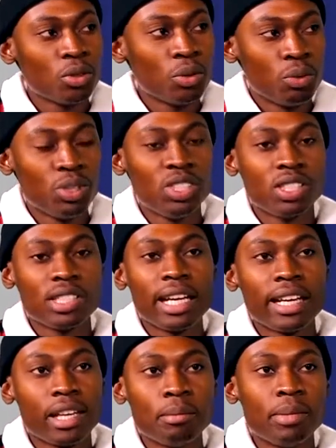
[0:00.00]
which is
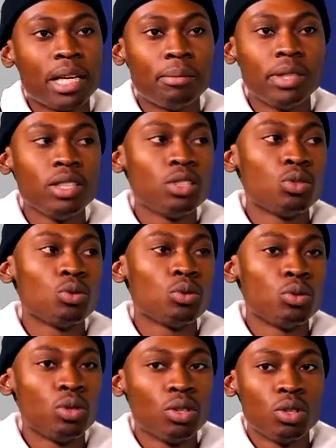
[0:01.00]
like can be appealing
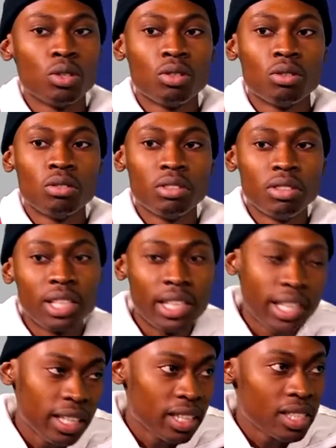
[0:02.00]
to the
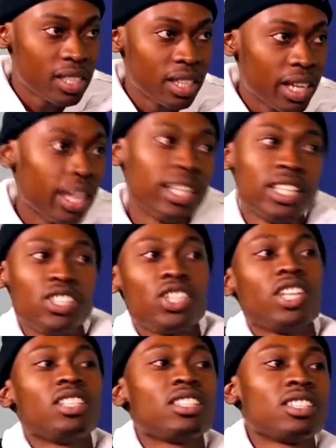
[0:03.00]
ladies and the
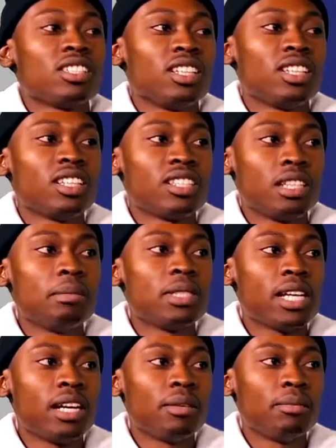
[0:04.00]
gents at the same
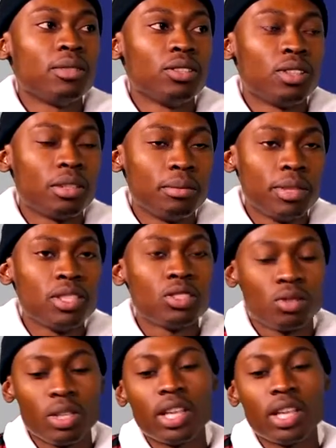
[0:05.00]
time. You know what I mean? So yeah,